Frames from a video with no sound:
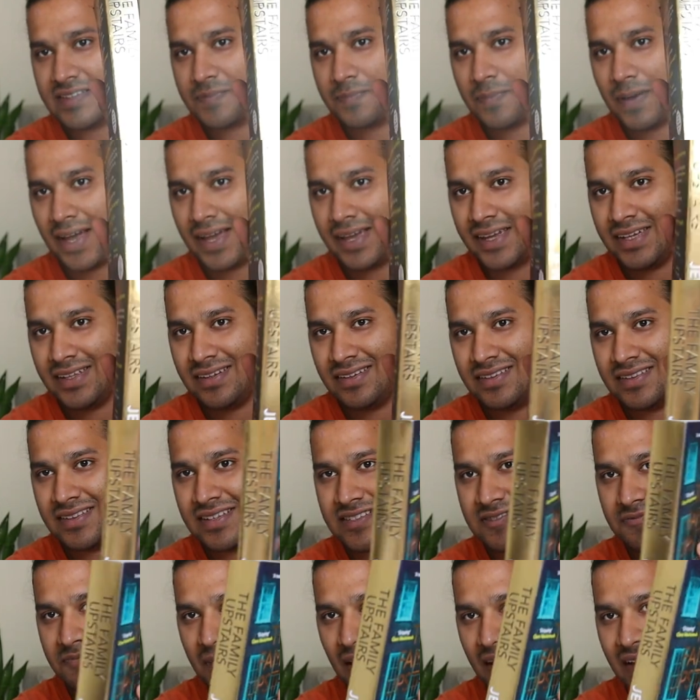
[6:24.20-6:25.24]
the spine
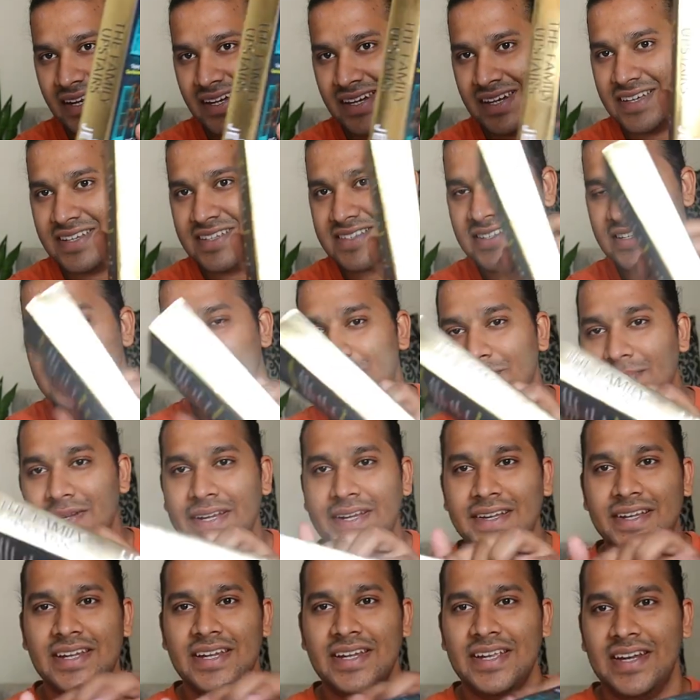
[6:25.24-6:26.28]
is
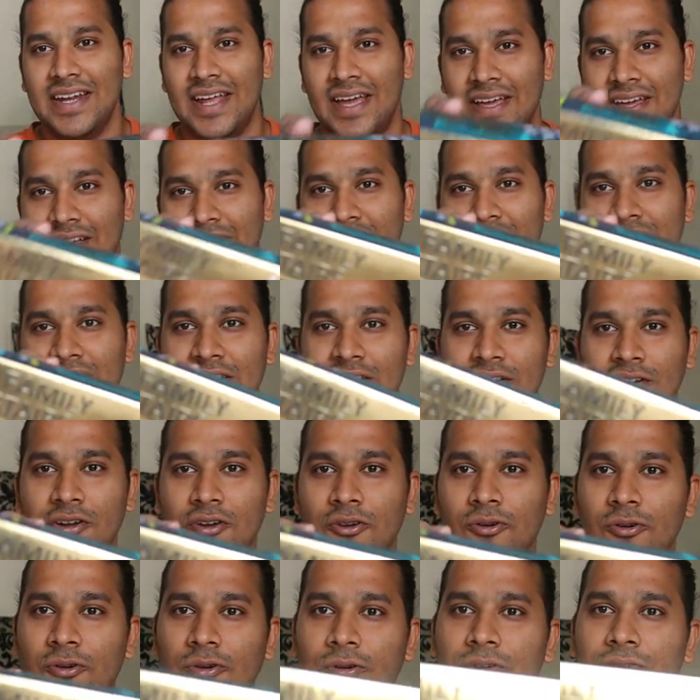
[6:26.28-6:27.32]
completely like
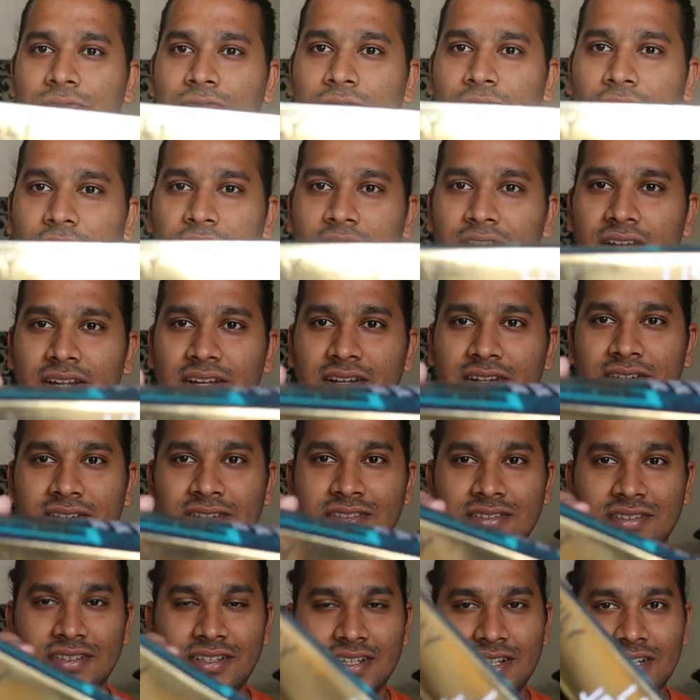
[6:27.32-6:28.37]
gold foil.
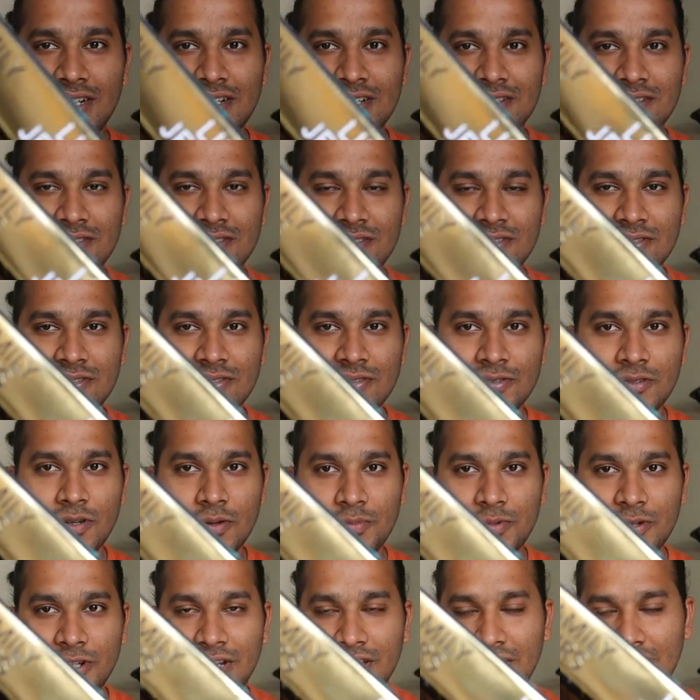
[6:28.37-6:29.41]
It is
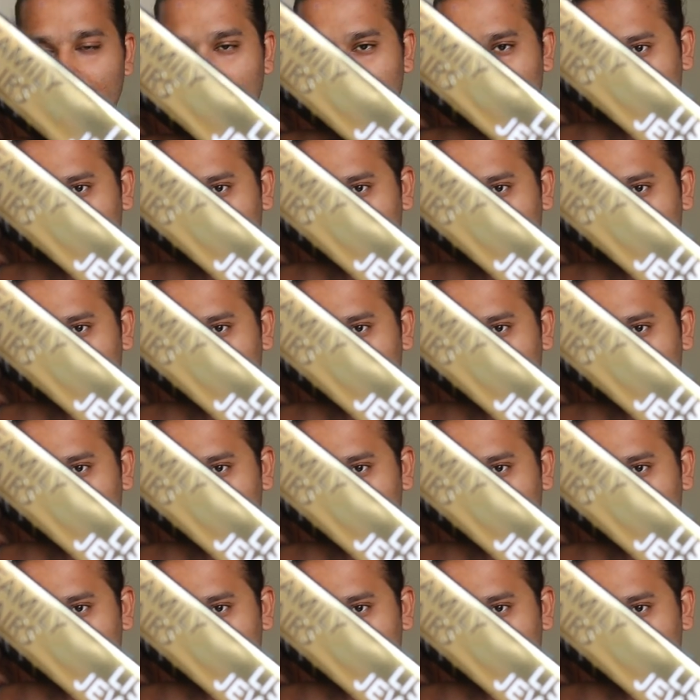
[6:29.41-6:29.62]
so pretty.